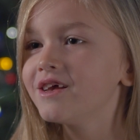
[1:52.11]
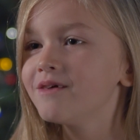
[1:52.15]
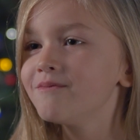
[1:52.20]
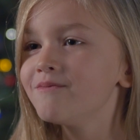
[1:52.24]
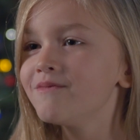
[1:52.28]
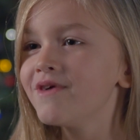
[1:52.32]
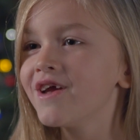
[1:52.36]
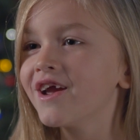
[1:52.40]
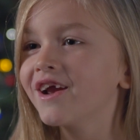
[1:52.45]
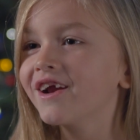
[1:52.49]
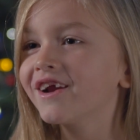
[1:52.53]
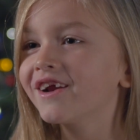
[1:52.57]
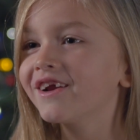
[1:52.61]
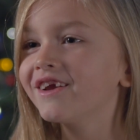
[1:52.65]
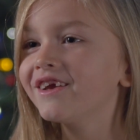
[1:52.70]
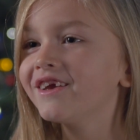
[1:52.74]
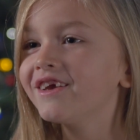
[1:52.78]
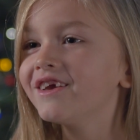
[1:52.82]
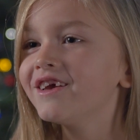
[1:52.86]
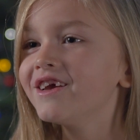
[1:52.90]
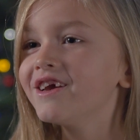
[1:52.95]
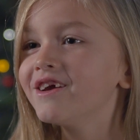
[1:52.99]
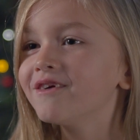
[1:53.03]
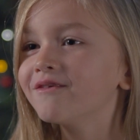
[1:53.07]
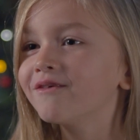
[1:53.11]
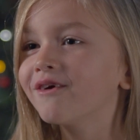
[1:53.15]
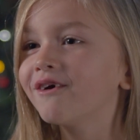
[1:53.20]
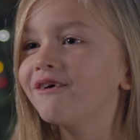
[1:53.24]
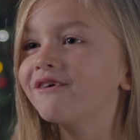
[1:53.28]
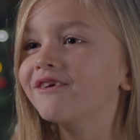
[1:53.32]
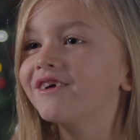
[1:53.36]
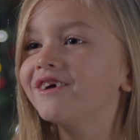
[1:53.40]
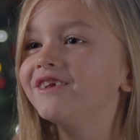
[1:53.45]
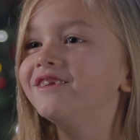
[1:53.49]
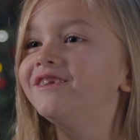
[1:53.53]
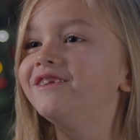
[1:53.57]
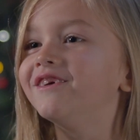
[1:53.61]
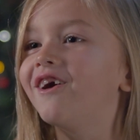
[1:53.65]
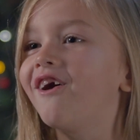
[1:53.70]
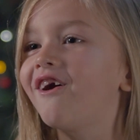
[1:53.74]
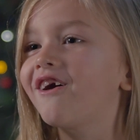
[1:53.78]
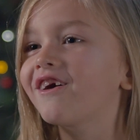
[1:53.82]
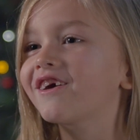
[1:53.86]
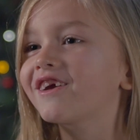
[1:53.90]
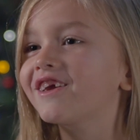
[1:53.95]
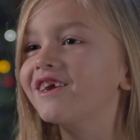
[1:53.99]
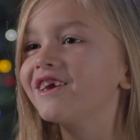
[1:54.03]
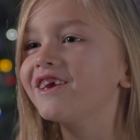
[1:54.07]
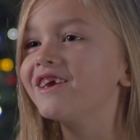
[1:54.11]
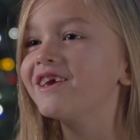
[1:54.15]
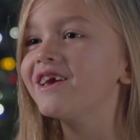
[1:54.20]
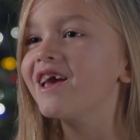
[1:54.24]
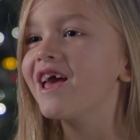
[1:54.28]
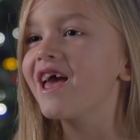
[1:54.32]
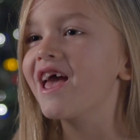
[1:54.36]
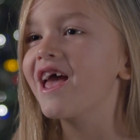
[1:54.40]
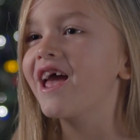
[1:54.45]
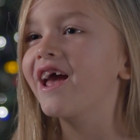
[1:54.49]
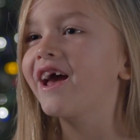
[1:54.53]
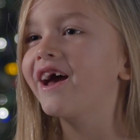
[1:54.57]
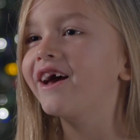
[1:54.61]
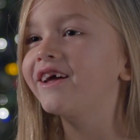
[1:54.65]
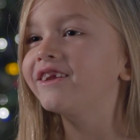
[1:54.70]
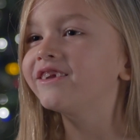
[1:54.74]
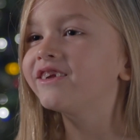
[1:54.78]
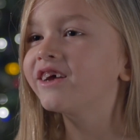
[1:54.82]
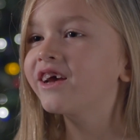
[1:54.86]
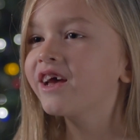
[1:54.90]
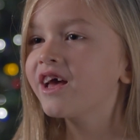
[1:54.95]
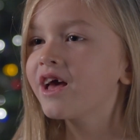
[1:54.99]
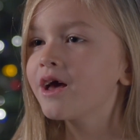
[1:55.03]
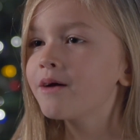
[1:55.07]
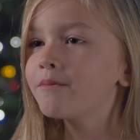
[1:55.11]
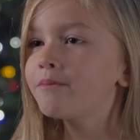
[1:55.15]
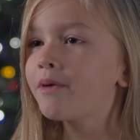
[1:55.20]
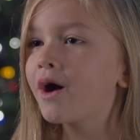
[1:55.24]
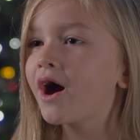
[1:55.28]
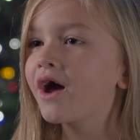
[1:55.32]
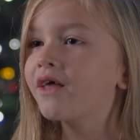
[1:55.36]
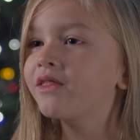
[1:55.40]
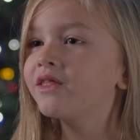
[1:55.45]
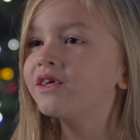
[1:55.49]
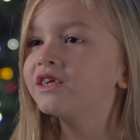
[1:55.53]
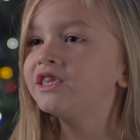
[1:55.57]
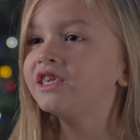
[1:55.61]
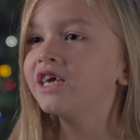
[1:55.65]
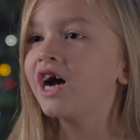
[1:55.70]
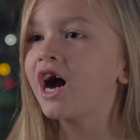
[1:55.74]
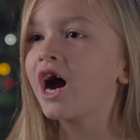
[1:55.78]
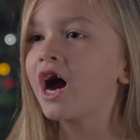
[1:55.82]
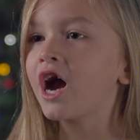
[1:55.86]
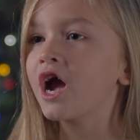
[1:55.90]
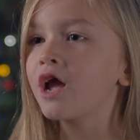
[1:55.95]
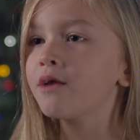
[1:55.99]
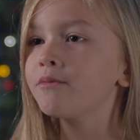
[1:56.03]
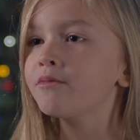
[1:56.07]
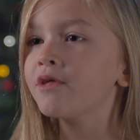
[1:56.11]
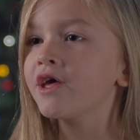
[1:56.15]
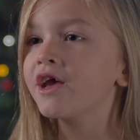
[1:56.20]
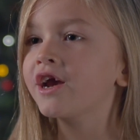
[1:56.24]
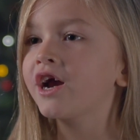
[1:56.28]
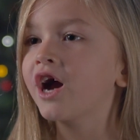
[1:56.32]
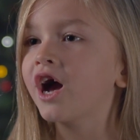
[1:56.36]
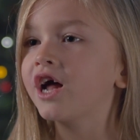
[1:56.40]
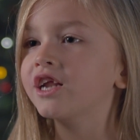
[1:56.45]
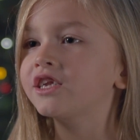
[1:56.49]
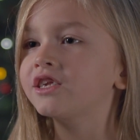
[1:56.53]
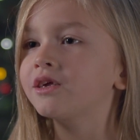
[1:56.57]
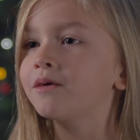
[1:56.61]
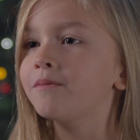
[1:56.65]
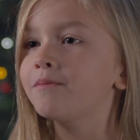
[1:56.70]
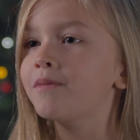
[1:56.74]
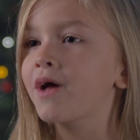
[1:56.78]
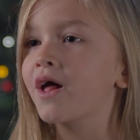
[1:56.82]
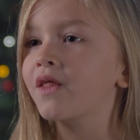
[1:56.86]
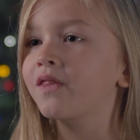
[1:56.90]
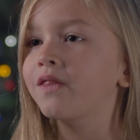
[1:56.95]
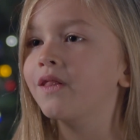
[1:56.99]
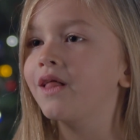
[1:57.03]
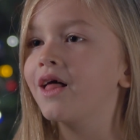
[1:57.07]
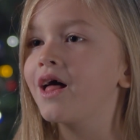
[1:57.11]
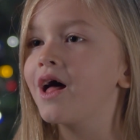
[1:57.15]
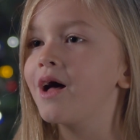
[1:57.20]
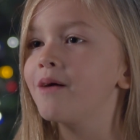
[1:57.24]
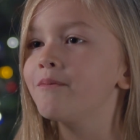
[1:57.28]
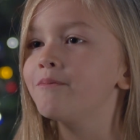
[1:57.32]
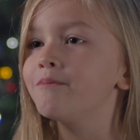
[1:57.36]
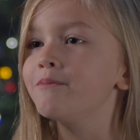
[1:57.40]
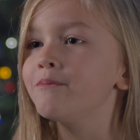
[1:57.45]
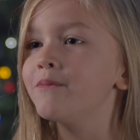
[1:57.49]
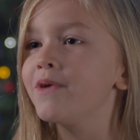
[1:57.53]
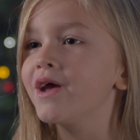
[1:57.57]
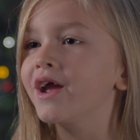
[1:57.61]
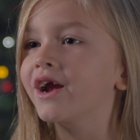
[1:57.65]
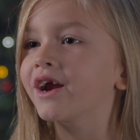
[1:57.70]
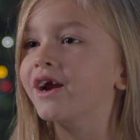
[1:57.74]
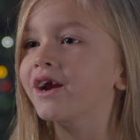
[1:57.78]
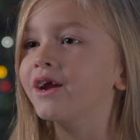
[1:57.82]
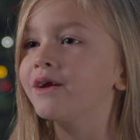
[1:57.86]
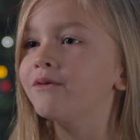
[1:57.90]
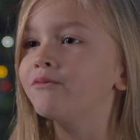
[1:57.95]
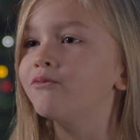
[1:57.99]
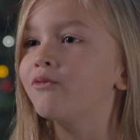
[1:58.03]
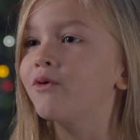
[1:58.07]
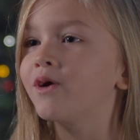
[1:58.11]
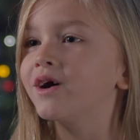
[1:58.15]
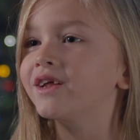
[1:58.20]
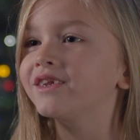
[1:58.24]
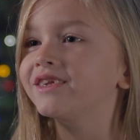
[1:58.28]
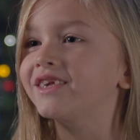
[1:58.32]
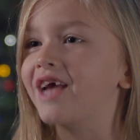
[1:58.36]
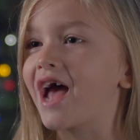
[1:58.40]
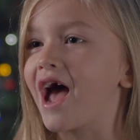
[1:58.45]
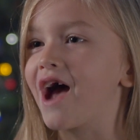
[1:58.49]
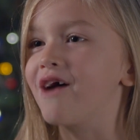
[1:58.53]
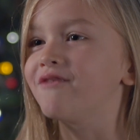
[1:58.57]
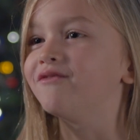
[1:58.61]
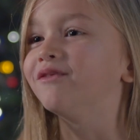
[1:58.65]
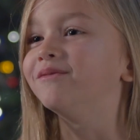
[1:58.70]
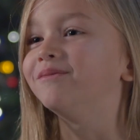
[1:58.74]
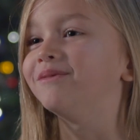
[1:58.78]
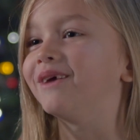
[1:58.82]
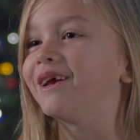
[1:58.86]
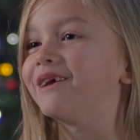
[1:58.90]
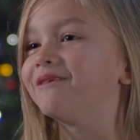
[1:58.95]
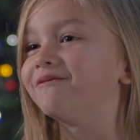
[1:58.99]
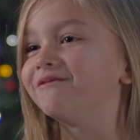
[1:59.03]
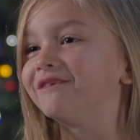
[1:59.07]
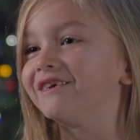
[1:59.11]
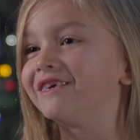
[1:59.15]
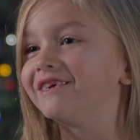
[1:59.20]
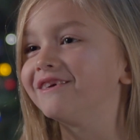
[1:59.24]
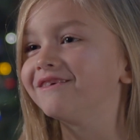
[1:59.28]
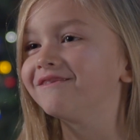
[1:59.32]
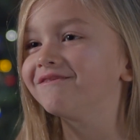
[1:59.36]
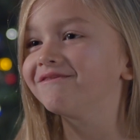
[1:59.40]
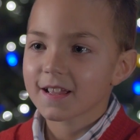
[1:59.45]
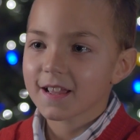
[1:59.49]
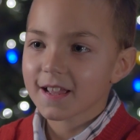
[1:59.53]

Mary rode a donkey, and by the time they got to Bethlehem, Mary wanted to have a baby.